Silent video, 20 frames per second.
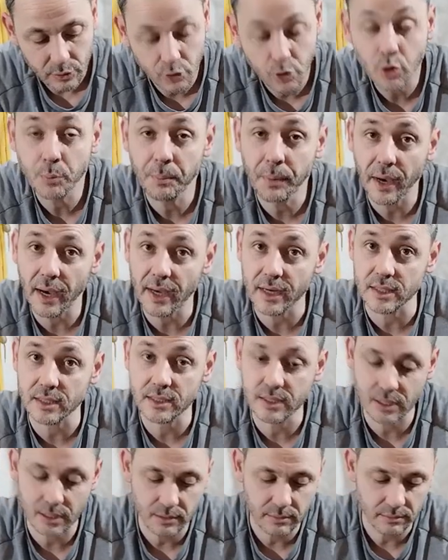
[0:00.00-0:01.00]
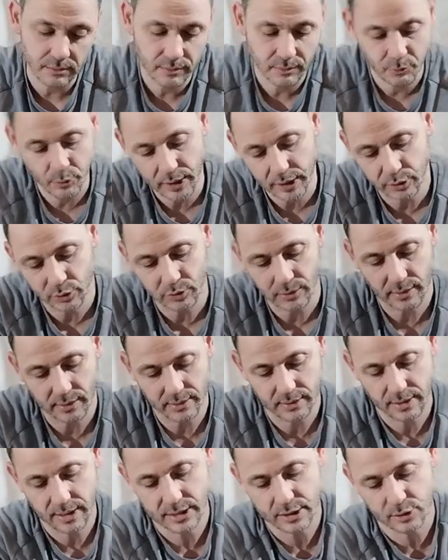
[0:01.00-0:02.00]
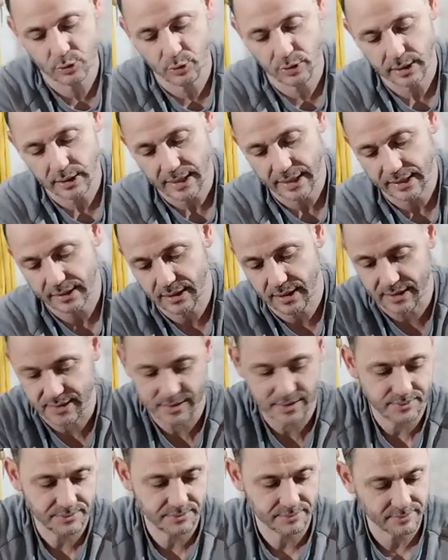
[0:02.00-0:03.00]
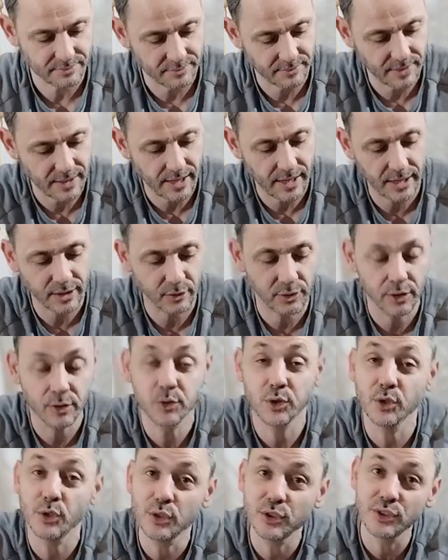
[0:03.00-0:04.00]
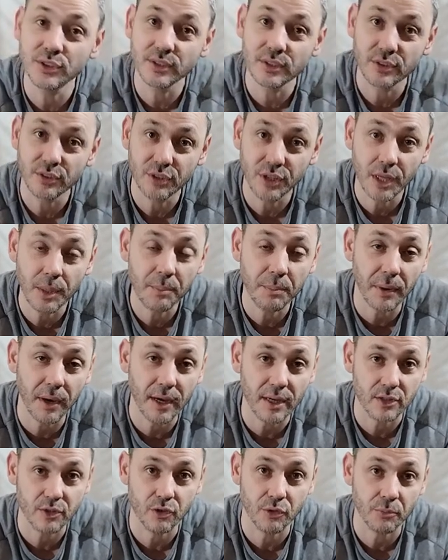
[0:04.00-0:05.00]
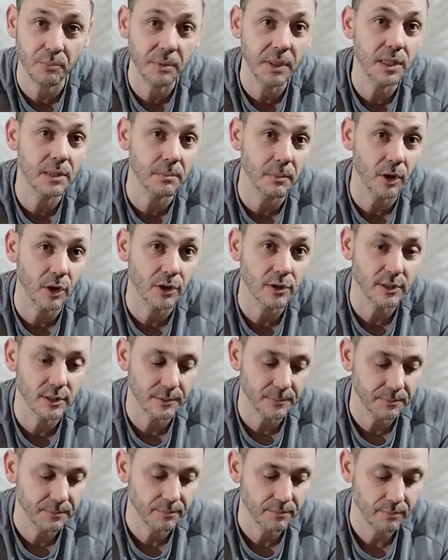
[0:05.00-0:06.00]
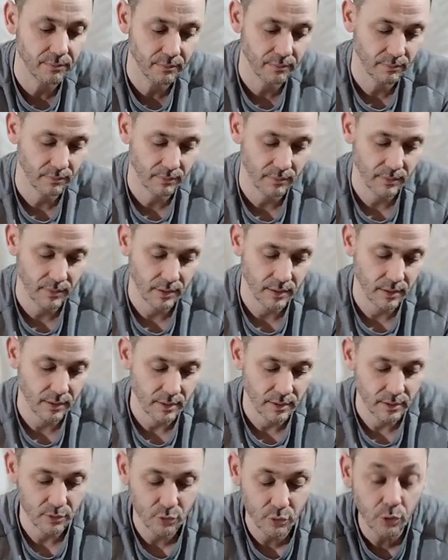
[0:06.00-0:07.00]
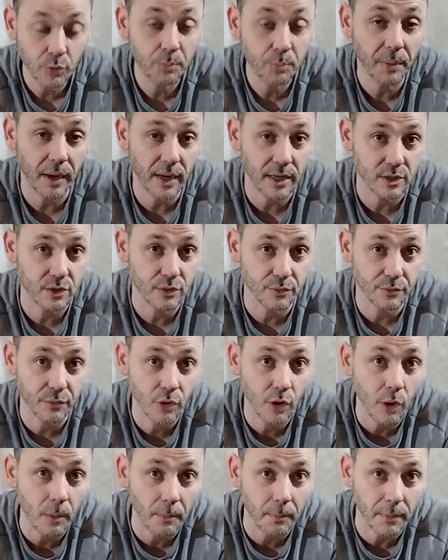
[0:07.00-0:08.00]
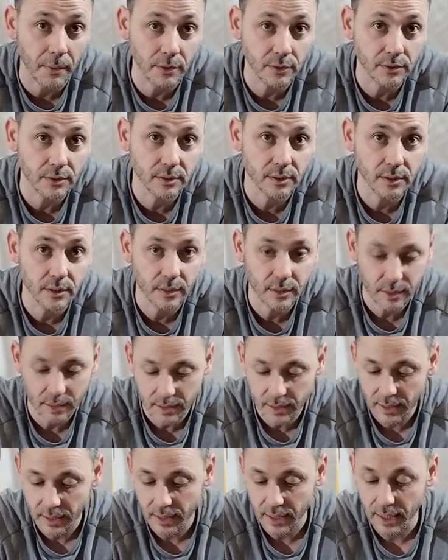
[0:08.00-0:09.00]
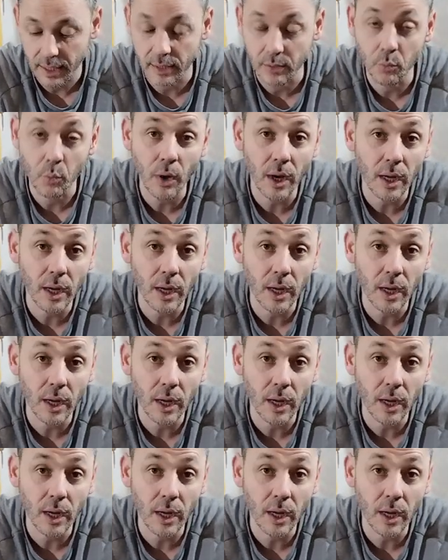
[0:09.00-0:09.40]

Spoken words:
2 parts. Well, let's do it like this. I'm going to use 3 parts of peat moss, 2 parts of compost and